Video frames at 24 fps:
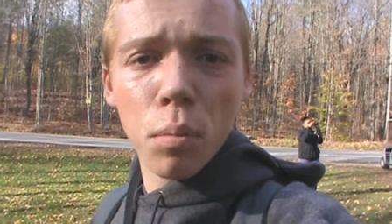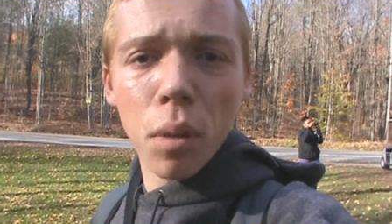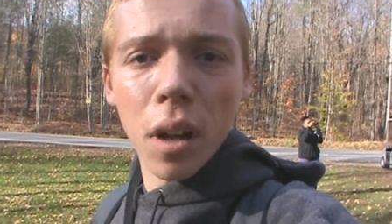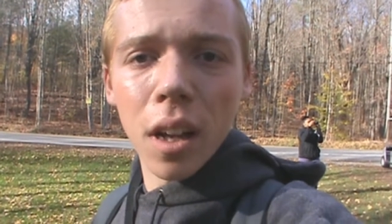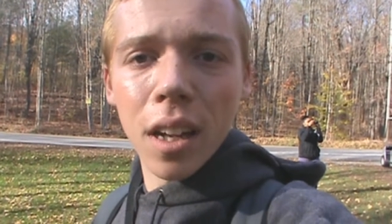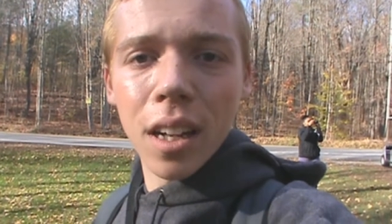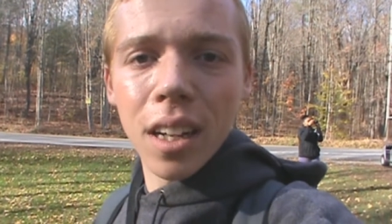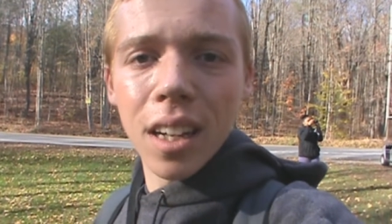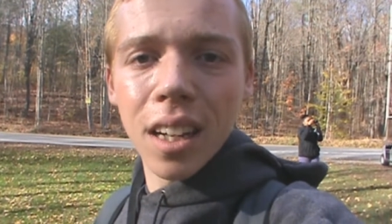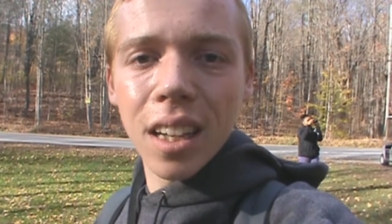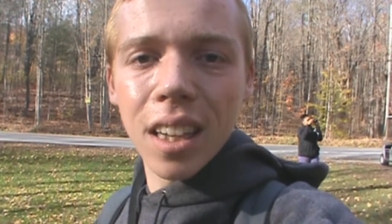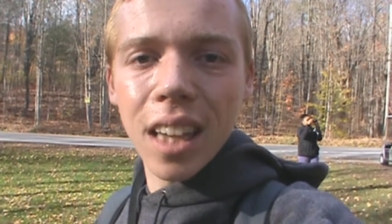
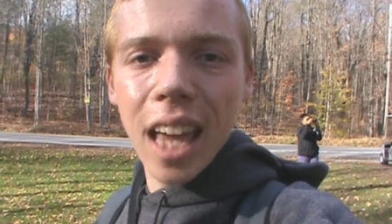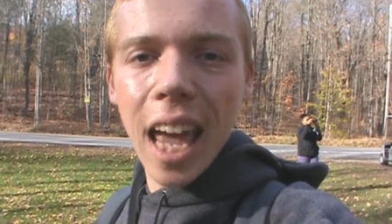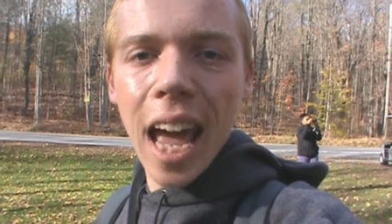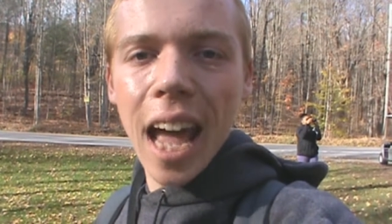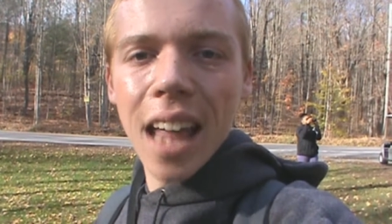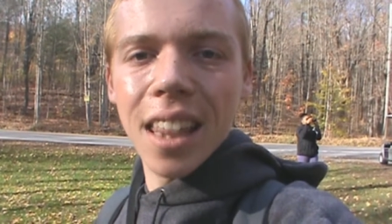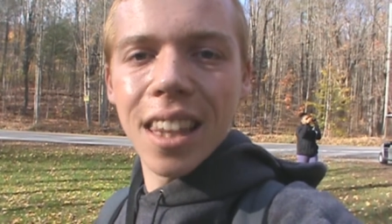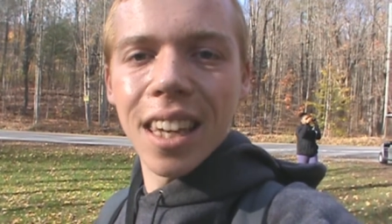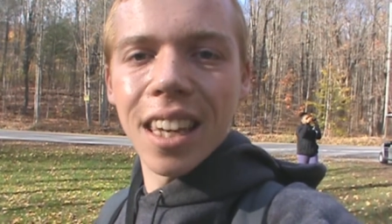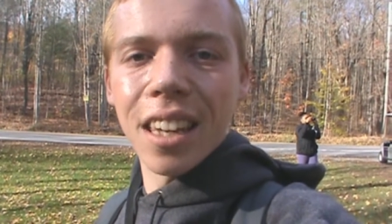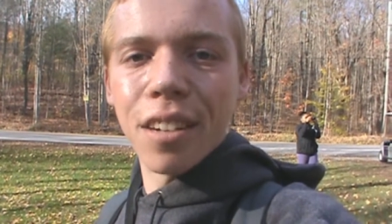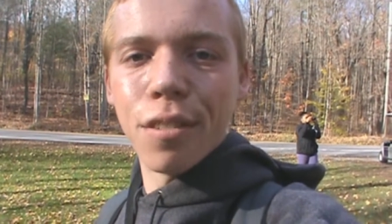but they
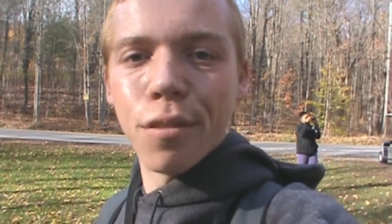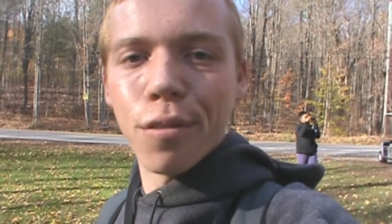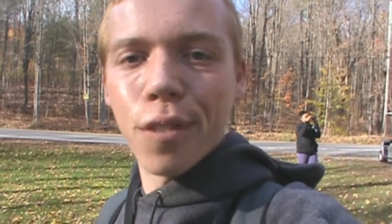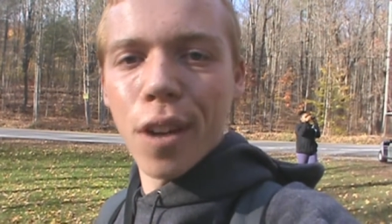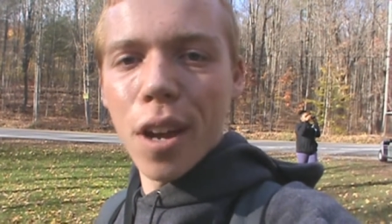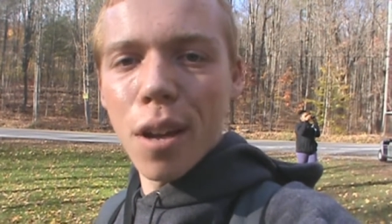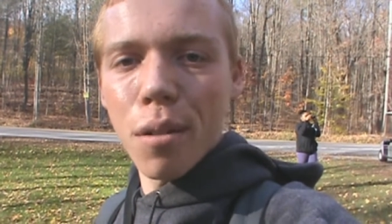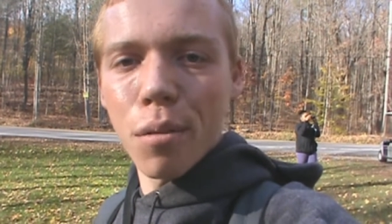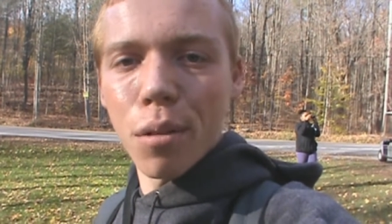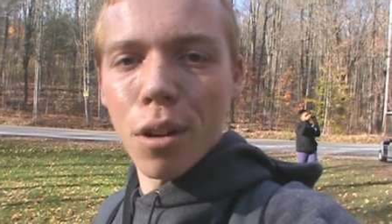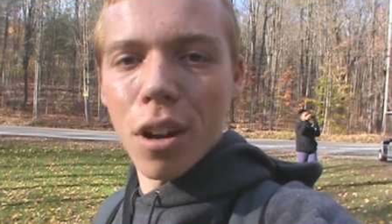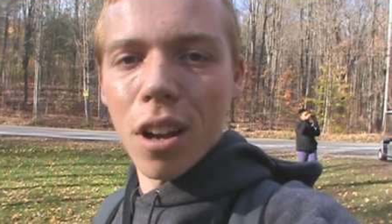had the
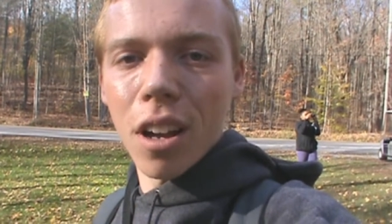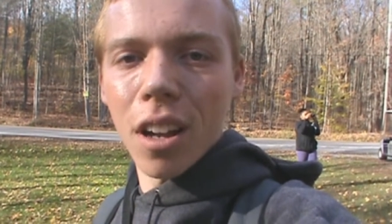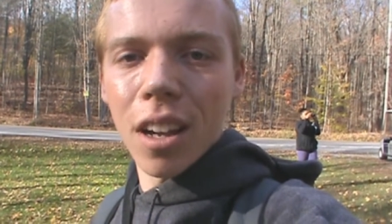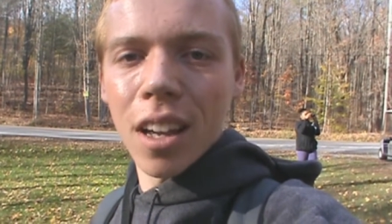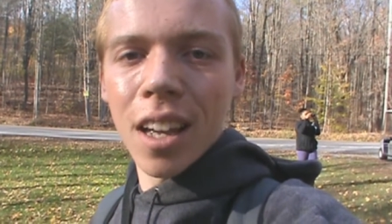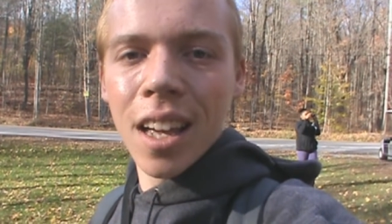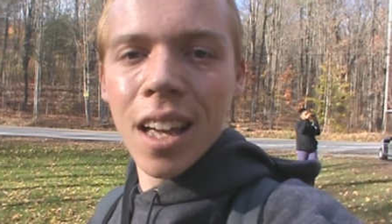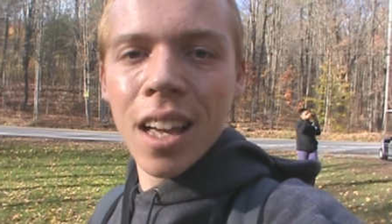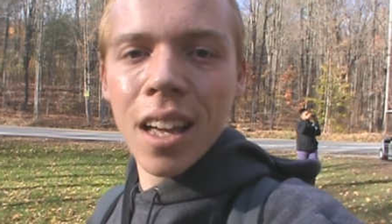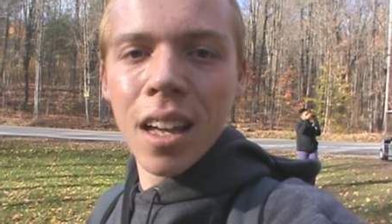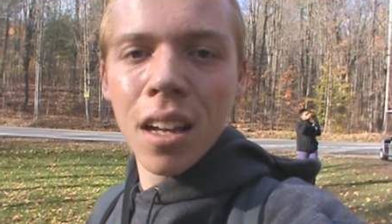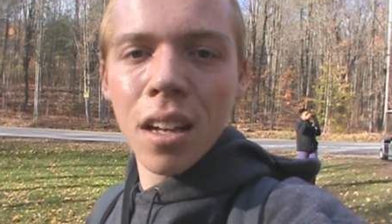event wrong.